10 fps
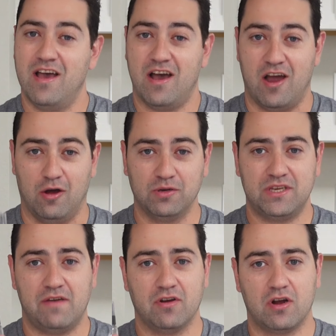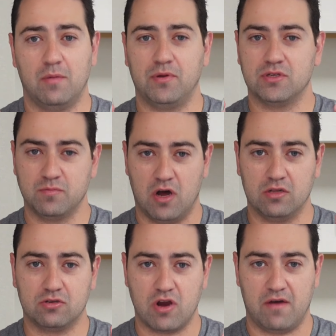I always have a couple
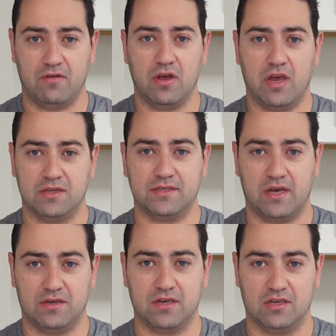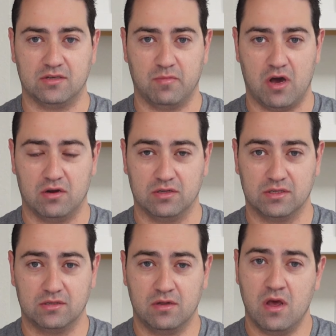small travel hand sanitizer
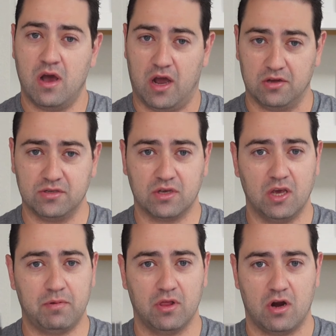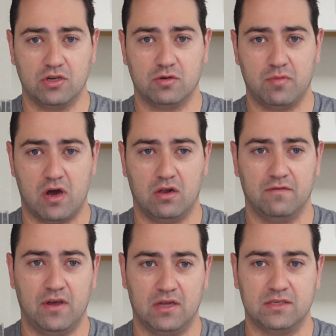bottles. I also keep a larger bottle
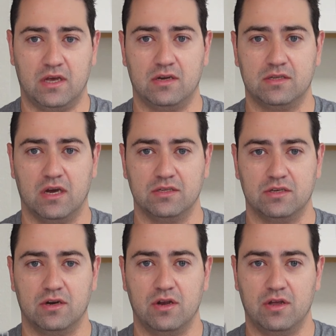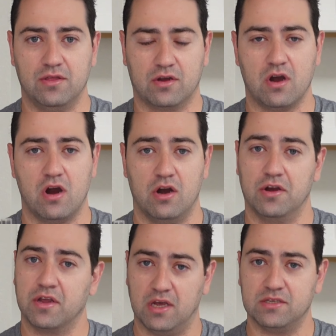of hand sanitizer in the car
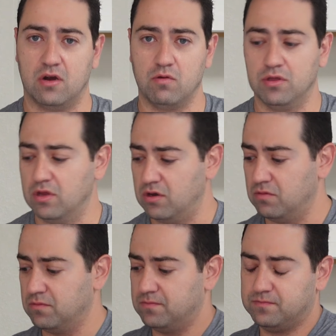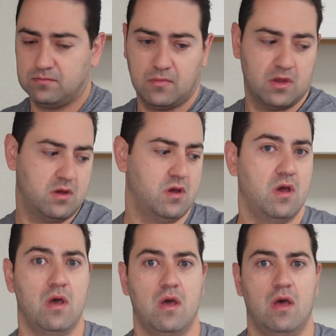in case I run low.
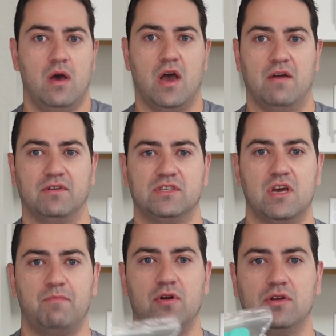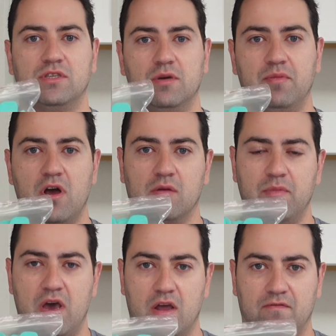I have a separate Ziploc
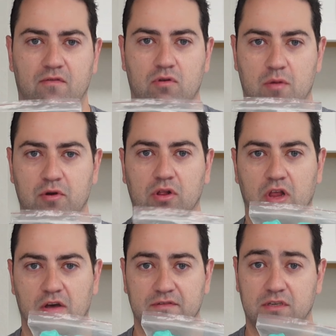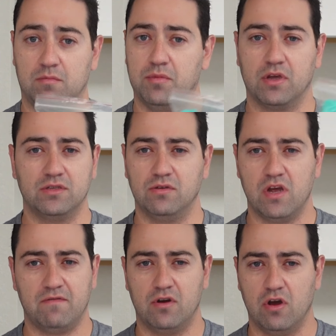bag for rubber gloves because you
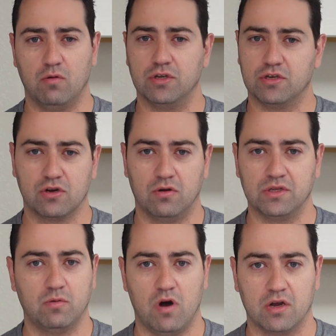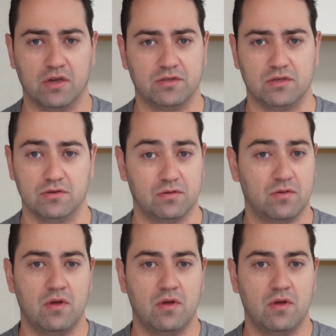never know what you're going to walk into